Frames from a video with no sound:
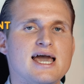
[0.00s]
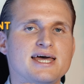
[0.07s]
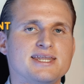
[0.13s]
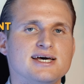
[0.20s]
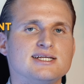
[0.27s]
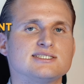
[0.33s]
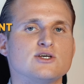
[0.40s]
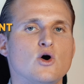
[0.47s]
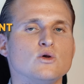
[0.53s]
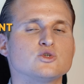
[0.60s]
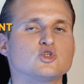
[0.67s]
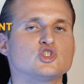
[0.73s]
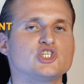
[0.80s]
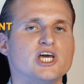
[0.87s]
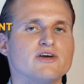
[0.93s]
and that is
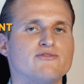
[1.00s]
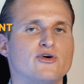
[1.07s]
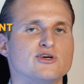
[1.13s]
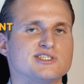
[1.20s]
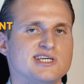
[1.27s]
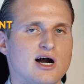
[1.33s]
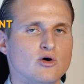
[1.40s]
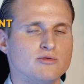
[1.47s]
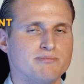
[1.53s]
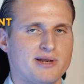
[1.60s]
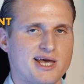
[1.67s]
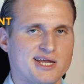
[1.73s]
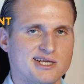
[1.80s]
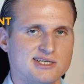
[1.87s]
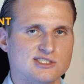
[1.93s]
also check for town
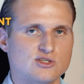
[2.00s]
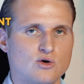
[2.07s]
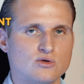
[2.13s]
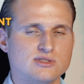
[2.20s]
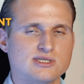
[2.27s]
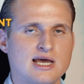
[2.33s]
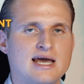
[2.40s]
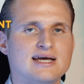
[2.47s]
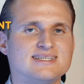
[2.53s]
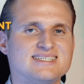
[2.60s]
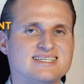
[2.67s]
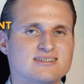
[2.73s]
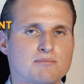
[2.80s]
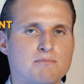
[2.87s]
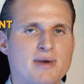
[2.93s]
planning zones
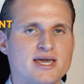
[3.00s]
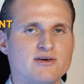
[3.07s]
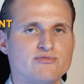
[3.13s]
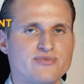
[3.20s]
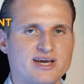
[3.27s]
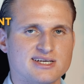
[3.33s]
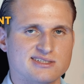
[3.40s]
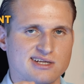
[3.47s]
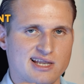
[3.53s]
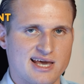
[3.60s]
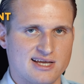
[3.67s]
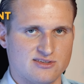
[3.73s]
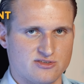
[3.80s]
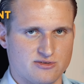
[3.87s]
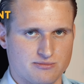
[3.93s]
that may affect the
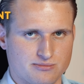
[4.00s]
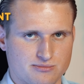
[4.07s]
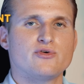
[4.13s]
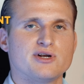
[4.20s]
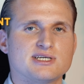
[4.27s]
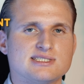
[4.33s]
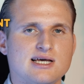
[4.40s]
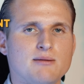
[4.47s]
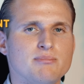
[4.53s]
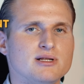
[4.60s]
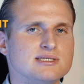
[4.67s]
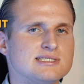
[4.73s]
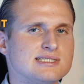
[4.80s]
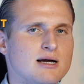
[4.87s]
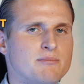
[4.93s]
land. For example,
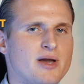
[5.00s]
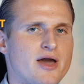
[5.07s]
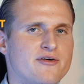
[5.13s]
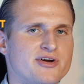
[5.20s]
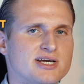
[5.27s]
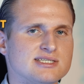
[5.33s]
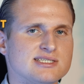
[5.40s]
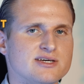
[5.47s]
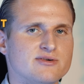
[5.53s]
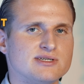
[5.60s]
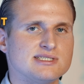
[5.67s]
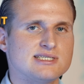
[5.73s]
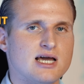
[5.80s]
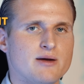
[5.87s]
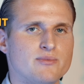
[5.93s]
in some areas here in
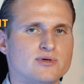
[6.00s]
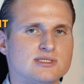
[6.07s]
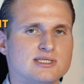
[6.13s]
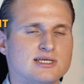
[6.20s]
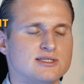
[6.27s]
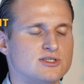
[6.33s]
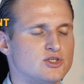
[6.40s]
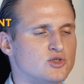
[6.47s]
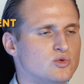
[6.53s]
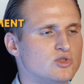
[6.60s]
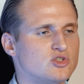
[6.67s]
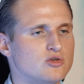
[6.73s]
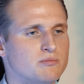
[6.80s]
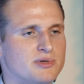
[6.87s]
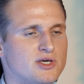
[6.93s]
Cyprus, it
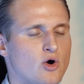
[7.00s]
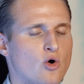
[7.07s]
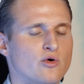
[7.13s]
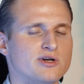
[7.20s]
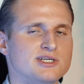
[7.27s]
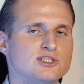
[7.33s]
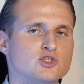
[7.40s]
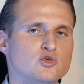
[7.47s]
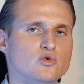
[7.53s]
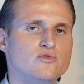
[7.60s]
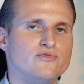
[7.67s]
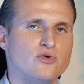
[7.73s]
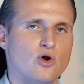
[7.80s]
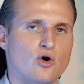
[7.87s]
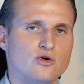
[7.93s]
used to be only 2
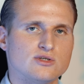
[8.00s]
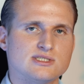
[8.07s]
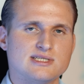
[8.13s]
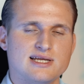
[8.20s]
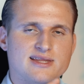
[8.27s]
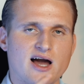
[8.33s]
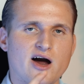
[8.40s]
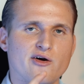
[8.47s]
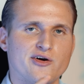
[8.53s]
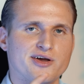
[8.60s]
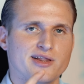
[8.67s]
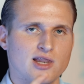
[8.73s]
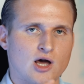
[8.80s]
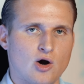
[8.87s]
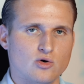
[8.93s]
floors that are
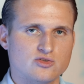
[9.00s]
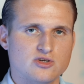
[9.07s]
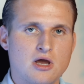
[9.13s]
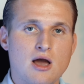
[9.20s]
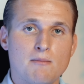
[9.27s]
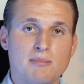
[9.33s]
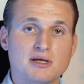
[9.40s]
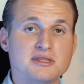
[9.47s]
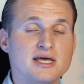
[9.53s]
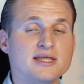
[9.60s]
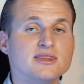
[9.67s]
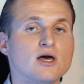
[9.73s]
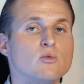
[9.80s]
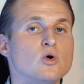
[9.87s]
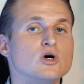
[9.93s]
allowed. But
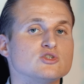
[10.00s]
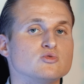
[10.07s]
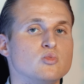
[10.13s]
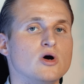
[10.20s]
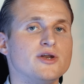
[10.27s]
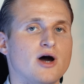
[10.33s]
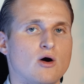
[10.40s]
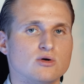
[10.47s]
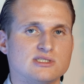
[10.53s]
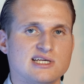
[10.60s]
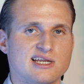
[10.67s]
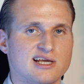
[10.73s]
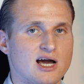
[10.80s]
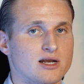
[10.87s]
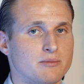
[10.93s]
then there was one house
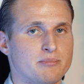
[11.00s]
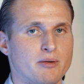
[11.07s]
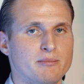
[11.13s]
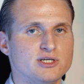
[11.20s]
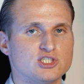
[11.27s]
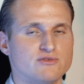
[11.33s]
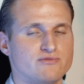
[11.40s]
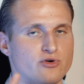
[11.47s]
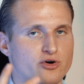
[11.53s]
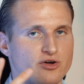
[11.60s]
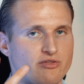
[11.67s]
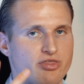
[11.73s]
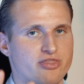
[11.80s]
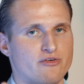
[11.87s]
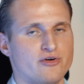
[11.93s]
that got a permission for a
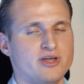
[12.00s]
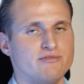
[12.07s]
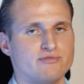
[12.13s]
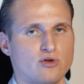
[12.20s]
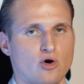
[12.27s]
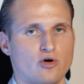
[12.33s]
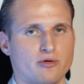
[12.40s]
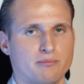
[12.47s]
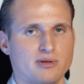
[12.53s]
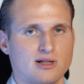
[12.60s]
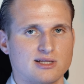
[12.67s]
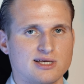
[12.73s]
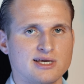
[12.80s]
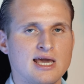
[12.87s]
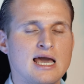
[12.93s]
3-floor
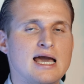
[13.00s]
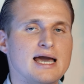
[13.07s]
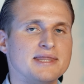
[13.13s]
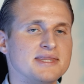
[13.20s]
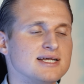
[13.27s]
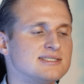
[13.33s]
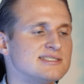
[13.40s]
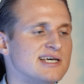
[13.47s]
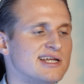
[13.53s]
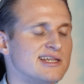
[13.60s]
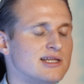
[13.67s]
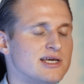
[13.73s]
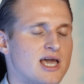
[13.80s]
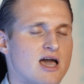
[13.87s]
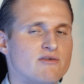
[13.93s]
building, and then
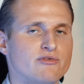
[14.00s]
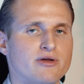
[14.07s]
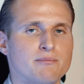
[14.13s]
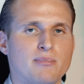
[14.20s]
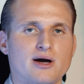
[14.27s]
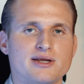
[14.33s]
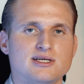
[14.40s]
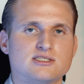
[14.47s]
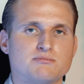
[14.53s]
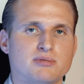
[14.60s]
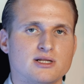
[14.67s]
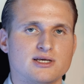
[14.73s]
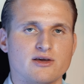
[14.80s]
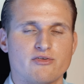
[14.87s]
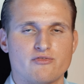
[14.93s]
suddenly everybody is
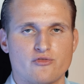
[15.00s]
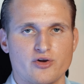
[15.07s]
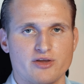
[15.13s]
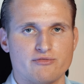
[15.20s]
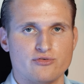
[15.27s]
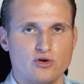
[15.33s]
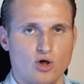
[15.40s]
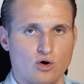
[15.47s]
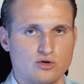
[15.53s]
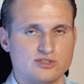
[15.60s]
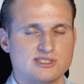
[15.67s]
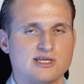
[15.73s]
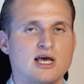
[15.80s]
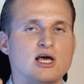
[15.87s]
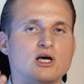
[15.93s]
building 3
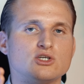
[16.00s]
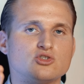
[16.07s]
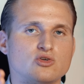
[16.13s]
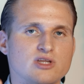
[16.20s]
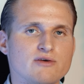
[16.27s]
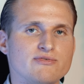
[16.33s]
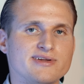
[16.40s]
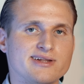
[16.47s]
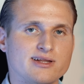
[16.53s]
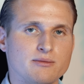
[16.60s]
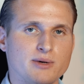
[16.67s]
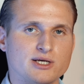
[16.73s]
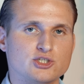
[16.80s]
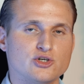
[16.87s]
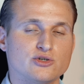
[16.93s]
floors. So definitely
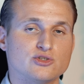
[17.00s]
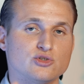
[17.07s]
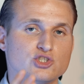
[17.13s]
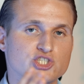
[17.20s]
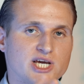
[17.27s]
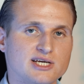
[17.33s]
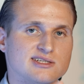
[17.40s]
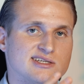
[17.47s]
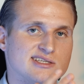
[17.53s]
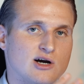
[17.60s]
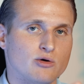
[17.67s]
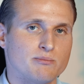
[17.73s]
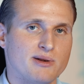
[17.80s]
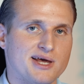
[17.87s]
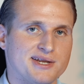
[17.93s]
make sure to check the
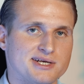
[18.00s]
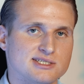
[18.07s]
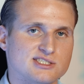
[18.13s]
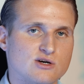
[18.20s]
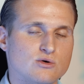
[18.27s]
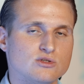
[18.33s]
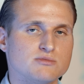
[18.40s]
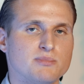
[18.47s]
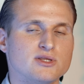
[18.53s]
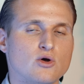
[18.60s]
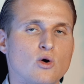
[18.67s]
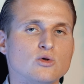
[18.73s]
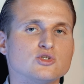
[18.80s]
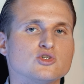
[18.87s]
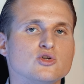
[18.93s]
town planning zones, but
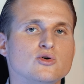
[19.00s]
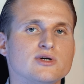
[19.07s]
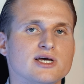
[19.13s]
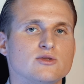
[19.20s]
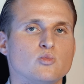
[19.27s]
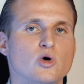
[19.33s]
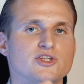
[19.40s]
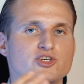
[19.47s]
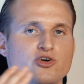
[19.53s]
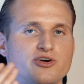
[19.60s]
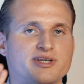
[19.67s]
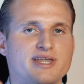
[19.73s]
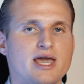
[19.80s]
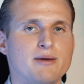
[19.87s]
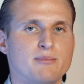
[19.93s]
also look at what your
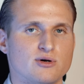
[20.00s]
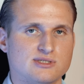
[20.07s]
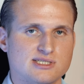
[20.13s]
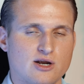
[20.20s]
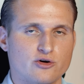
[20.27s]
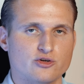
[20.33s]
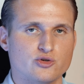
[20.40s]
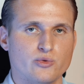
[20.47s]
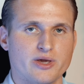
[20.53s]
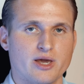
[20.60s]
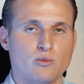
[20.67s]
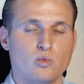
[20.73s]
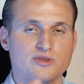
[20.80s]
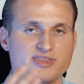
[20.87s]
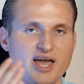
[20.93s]
neighbors are doing
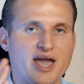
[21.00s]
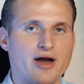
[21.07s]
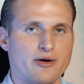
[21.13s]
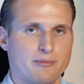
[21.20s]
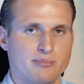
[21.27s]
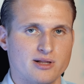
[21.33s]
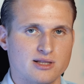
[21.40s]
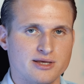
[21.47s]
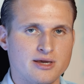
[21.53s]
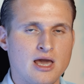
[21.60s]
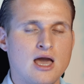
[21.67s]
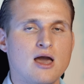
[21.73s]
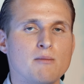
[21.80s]
and what they are building,